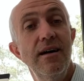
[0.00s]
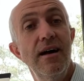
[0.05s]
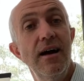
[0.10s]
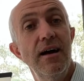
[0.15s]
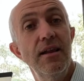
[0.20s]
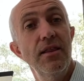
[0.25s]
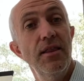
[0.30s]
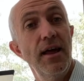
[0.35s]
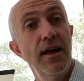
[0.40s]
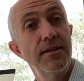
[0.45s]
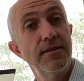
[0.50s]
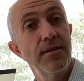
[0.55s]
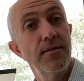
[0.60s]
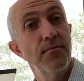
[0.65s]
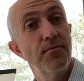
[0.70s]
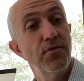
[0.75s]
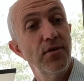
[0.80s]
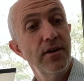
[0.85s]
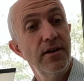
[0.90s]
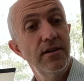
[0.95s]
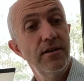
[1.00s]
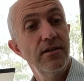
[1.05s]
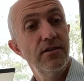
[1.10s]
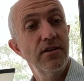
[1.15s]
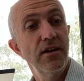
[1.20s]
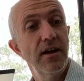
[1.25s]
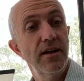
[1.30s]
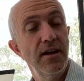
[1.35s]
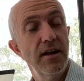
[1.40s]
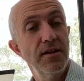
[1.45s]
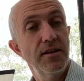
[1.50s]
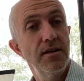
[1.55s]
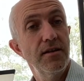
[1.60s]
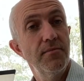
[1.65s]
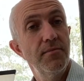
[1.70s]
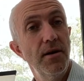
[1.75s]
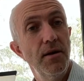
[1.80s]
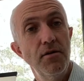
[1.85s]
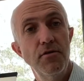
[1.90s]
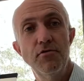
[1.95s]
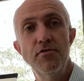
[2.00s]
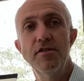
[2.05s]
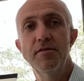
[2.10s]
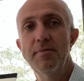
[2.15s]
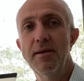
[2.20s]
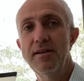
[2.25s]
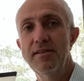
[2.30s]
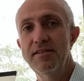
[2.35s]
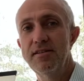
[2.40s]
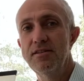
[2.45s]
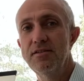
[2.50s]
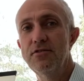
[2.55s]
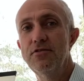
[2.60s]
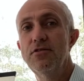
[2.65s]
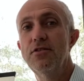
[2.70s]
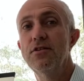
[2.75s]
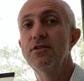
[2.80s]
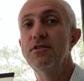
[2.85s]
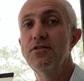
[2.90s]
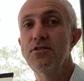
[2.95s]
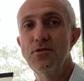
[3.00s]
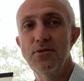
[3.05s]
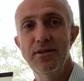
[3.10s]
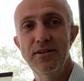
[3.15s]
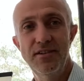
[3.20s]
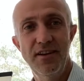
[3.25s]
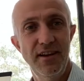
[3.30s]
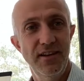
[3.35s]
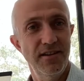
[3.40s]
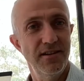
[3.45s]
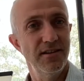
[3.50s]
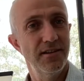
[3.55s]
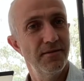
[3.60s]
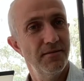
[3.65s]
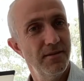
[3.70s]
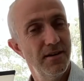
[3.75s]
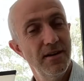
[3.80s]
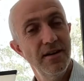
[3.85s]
And that brings another Poetryspective to its end.